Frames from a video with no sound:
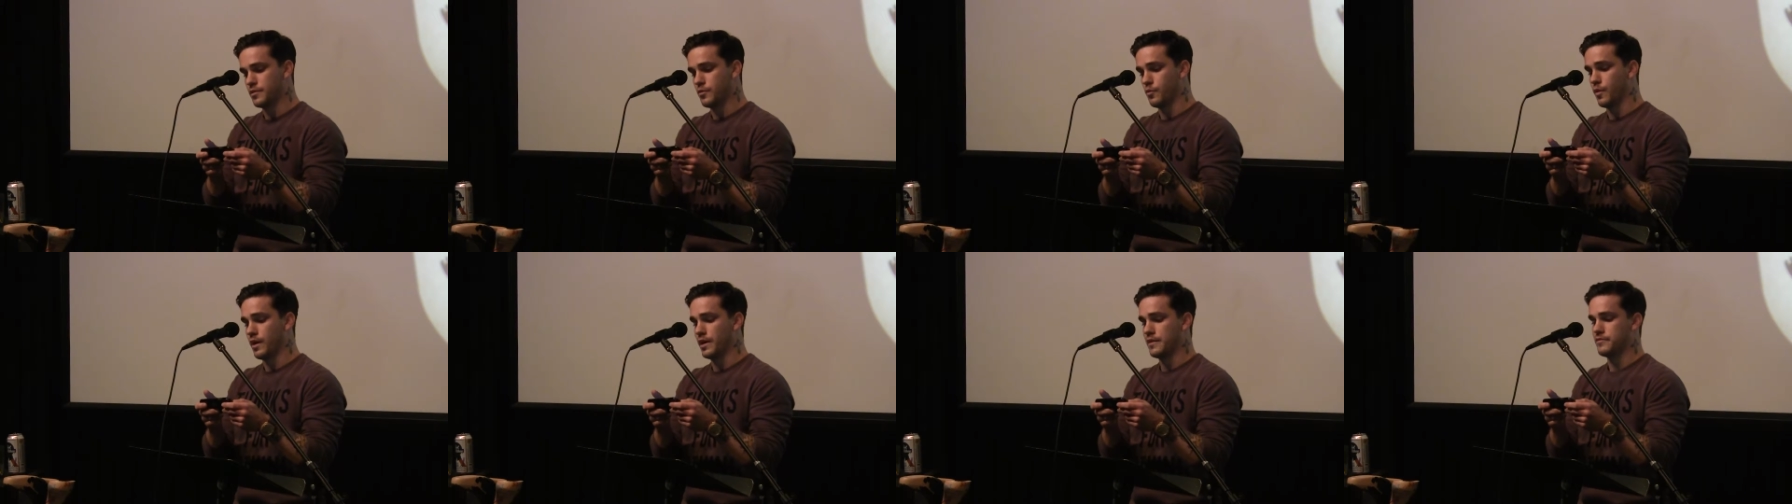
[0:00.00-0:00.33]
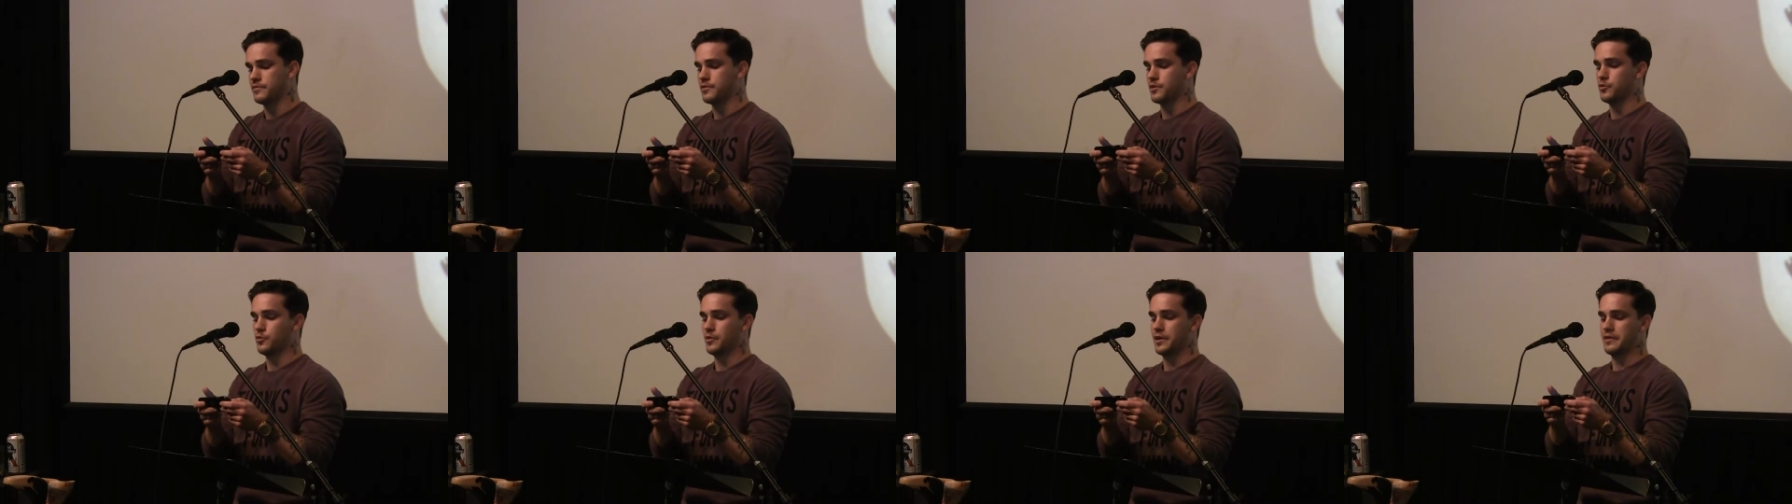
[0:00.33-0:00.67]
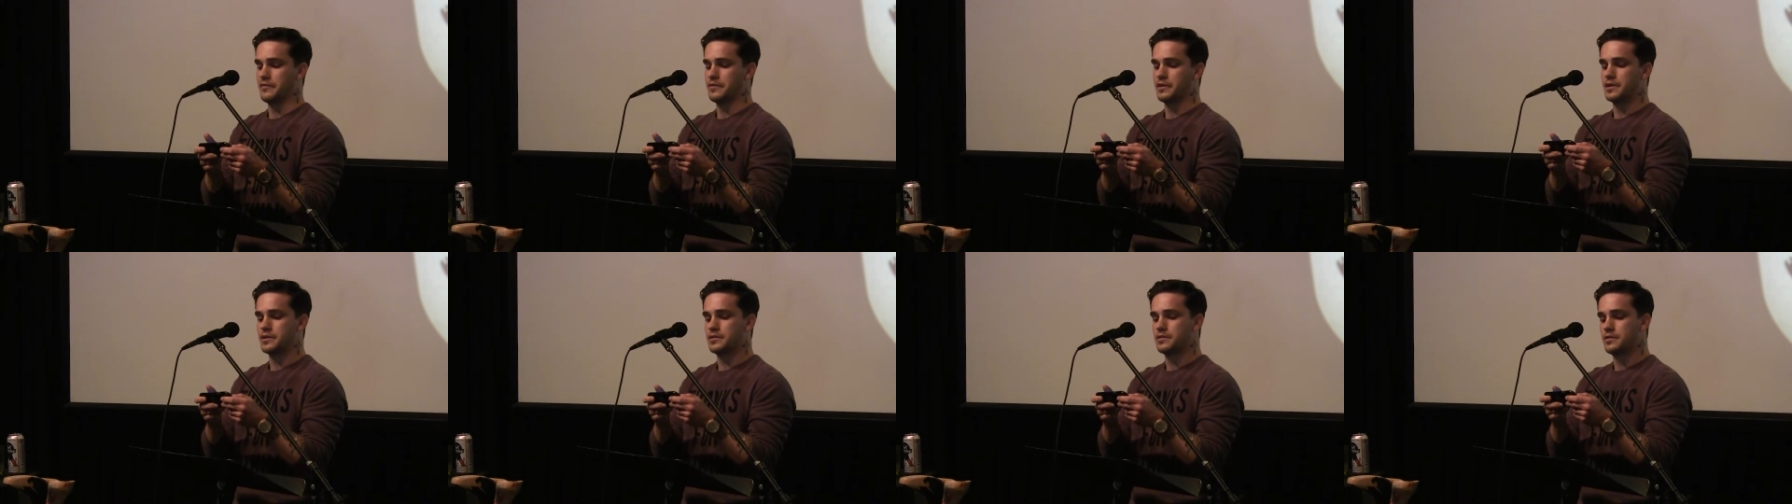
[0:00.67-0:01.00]
the wife
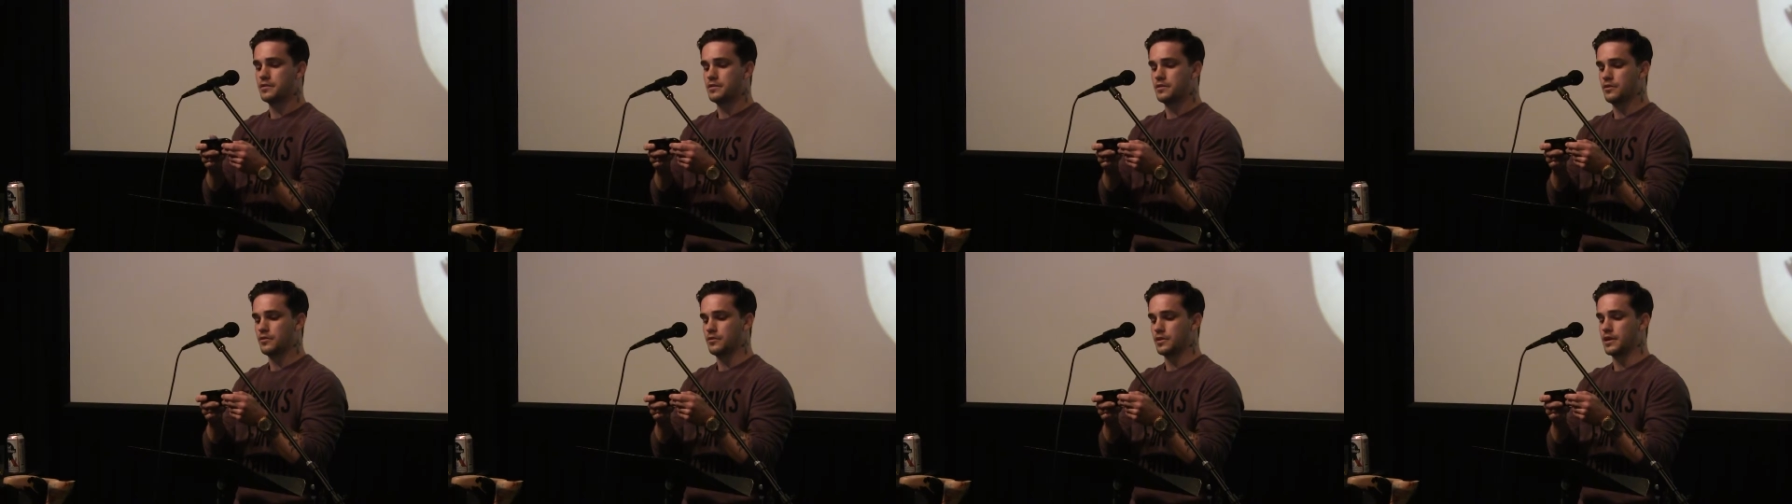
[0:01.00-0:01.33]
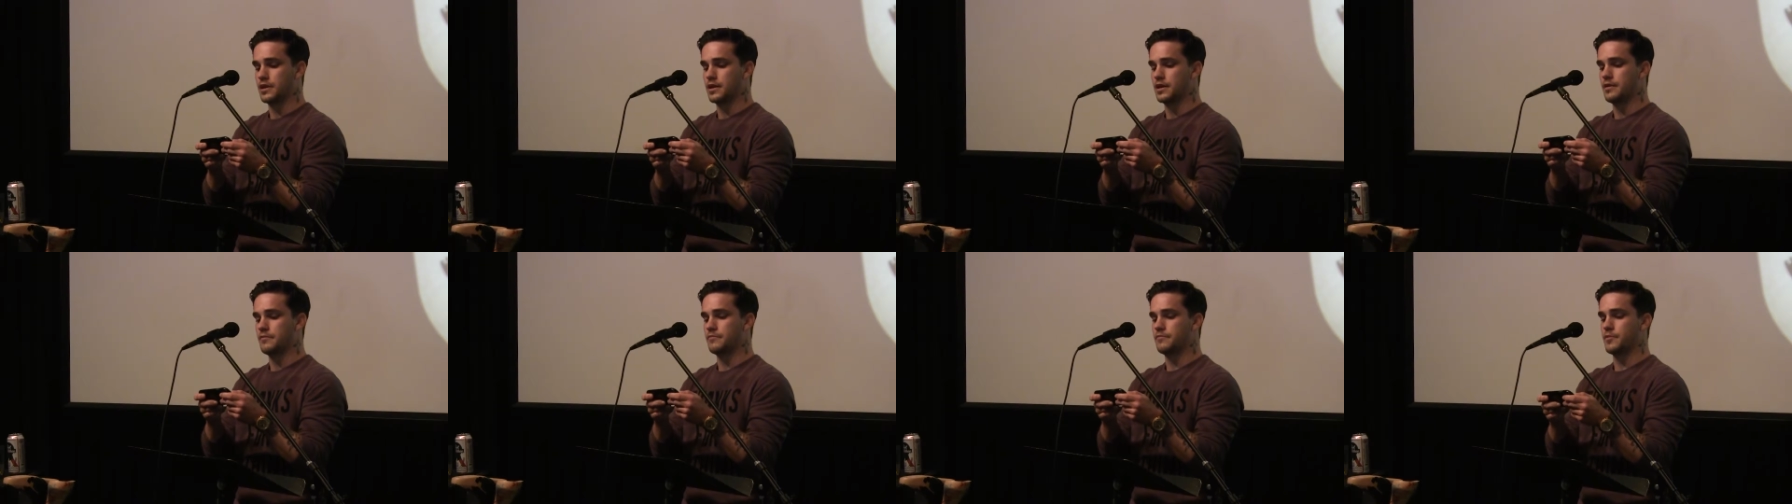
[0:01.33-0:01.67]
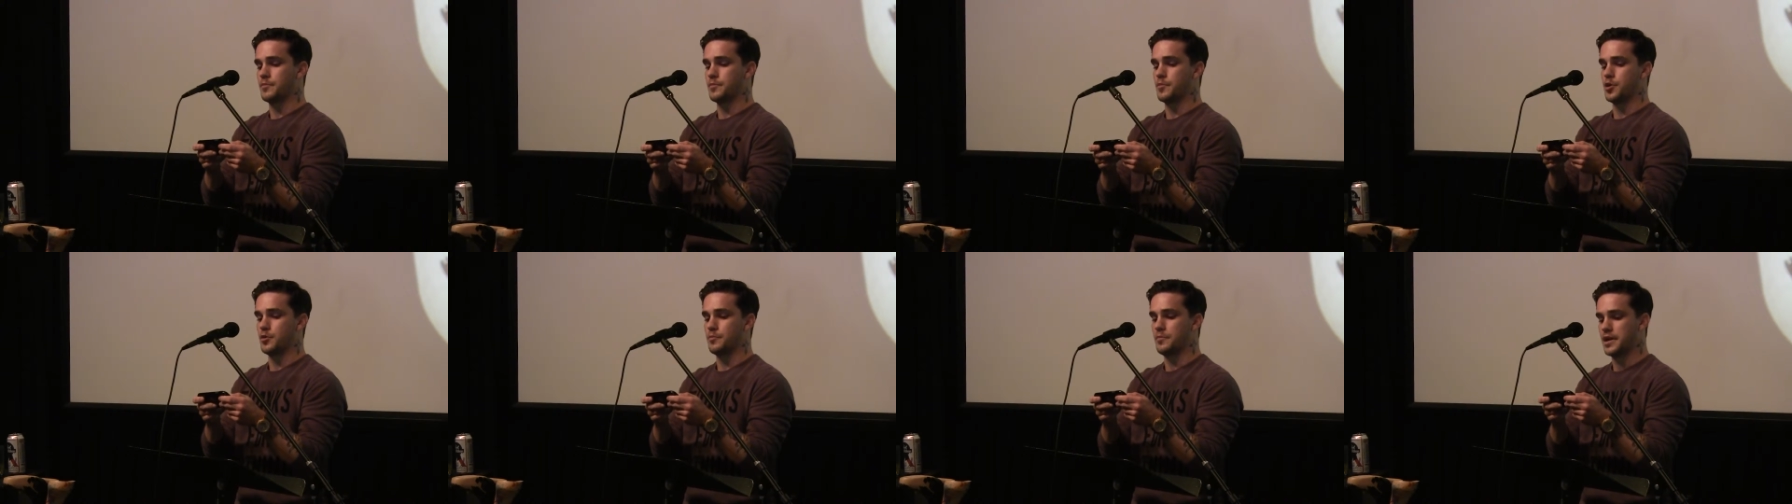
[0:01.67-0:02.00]
queried, looking up
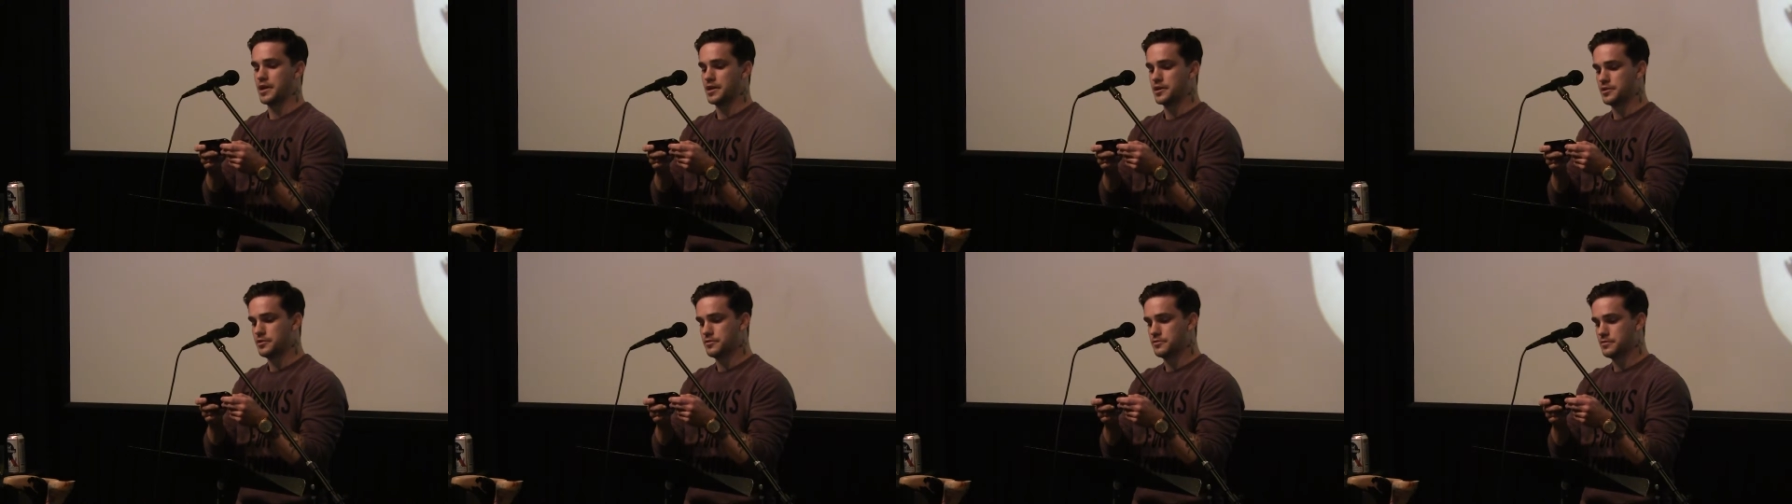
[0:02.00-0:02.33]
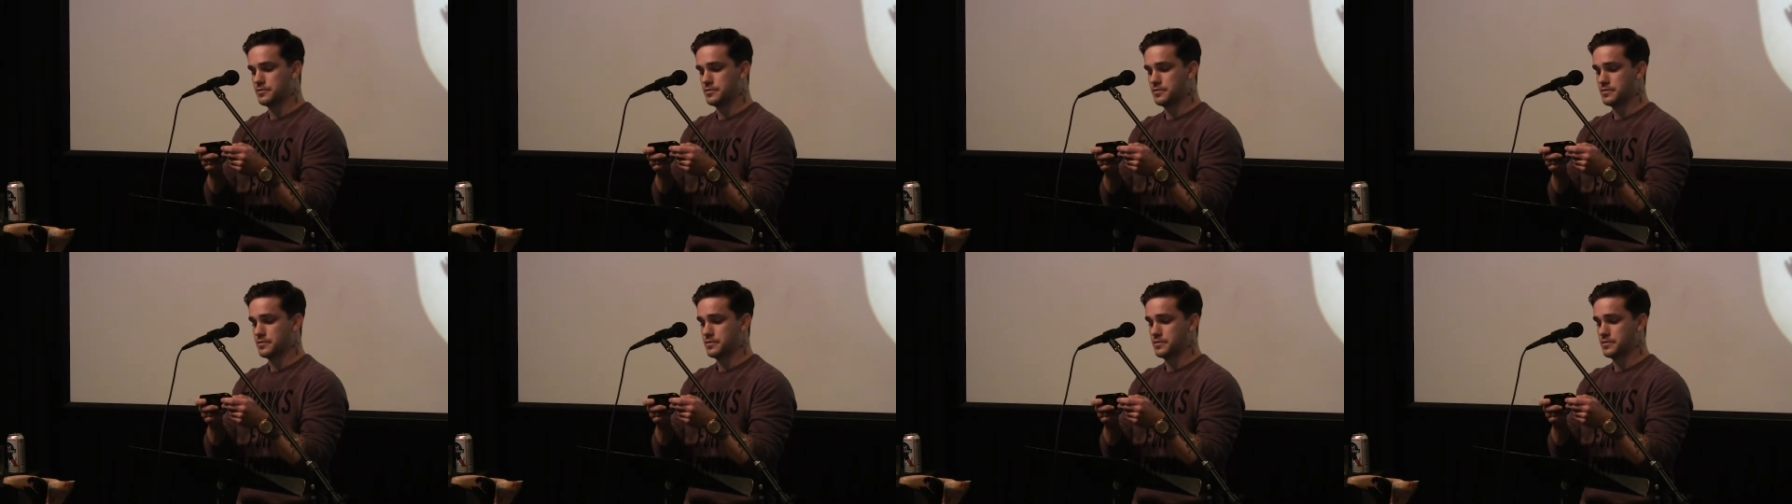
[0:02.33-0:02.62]
from her menu.